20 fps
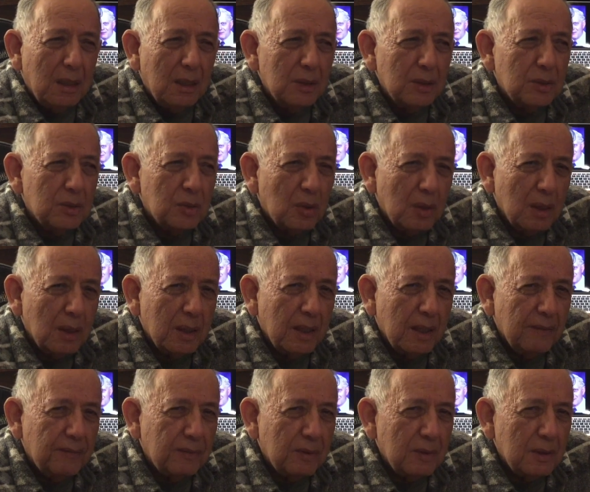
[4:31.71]
shortly
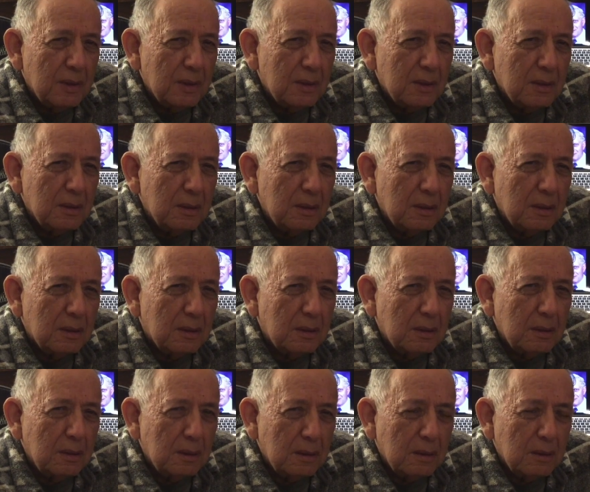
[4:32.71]
after this
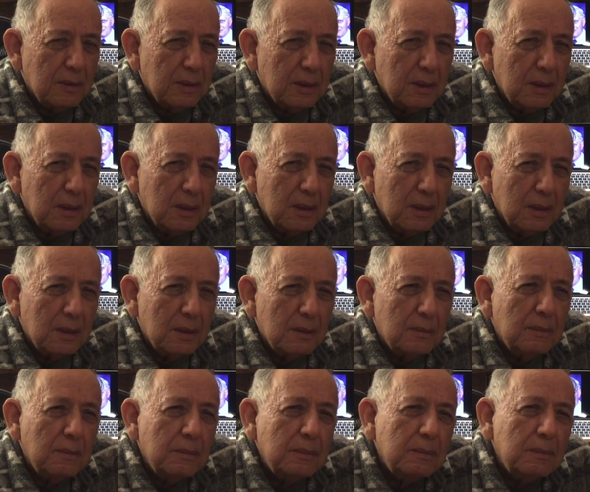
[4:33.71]
occurred, the
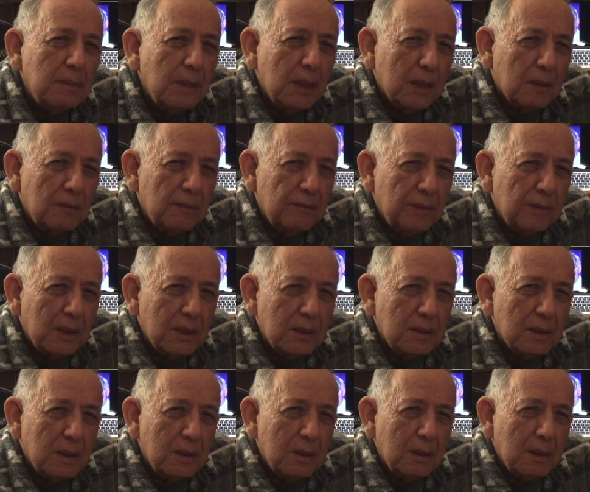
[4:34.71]
Echo flight
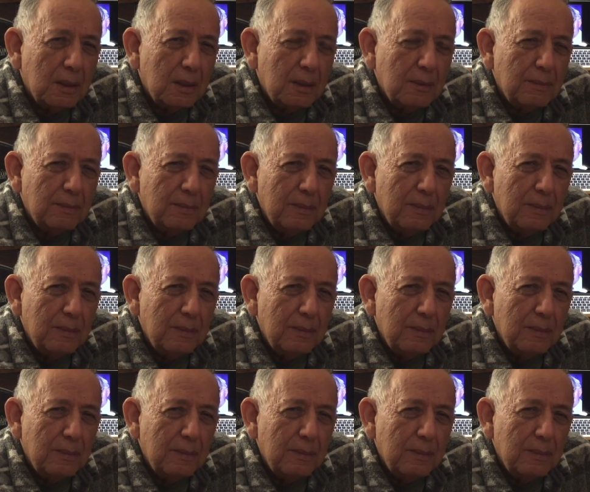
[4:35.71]
shut down.